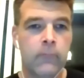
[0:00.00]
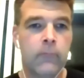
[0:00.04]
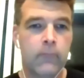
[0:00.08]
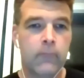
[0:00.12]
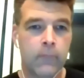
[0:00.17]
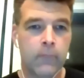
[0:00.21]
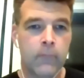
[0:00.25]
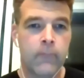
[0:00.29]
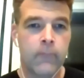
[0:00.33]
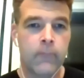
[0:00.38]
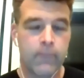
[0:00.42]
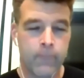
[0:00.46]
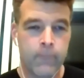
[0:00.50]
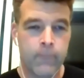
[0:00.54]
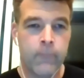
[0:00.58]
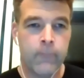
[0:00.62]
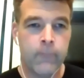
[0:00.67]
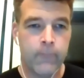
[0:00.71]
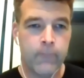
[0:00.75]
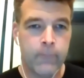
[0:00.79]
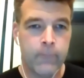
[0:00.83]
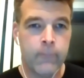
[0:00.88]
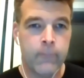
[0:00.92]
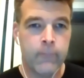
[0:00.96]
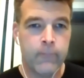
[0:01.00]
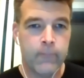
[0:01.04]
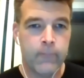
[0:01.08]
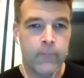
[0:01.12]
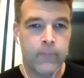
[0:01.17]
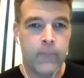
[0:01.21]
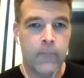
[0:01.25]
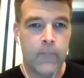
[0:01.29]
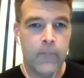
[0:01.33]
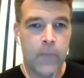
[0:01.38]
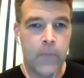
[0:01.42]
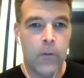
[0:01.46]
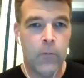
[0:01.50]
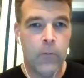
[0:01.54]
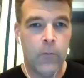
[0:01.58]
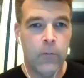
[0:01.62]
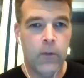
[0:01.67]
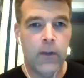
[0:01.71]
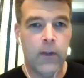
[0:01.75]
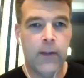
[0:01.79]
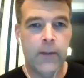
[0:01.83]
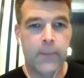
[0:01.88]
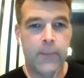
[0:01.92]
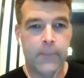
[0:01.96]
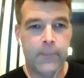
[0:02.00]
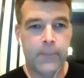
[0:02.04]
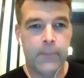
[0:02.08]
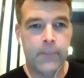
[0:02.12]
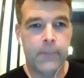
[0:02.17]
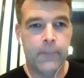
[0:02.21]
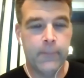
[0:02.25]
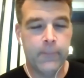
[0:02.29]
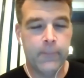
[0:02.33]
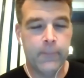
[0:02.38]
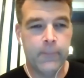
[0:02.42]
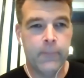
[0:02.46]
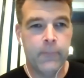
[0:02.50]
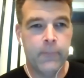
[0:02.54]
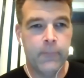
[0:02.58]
mentioned, you want to not be